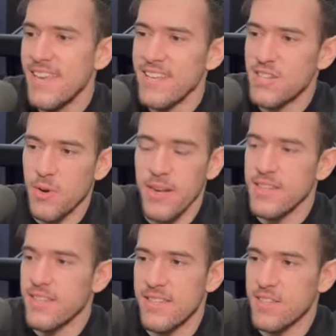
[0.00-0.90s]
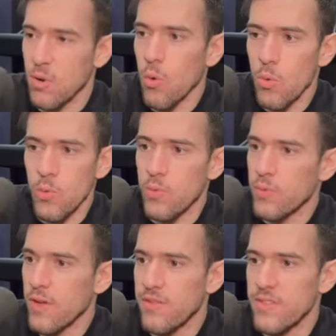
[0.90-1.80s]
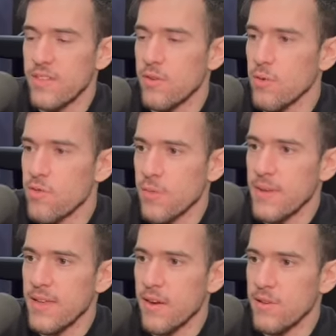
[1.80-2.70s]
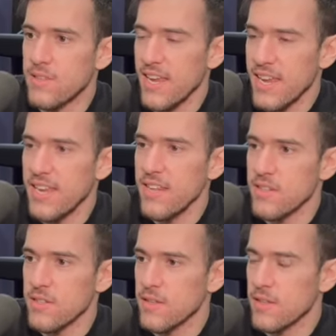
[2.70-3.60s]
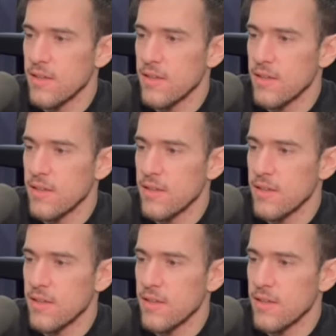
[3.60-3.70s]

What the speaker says: It's crazy that this all, everything grew from here, you know, 10 yeah. years.